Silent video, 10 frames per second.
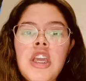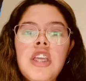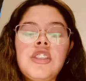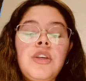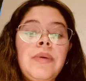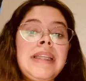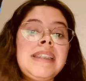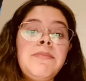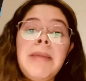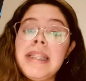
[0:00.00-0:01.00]
So
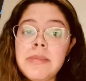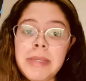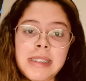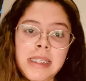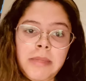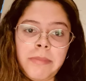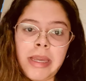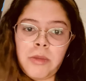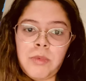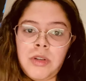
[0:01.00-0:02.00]
it's meant to be seen by the world,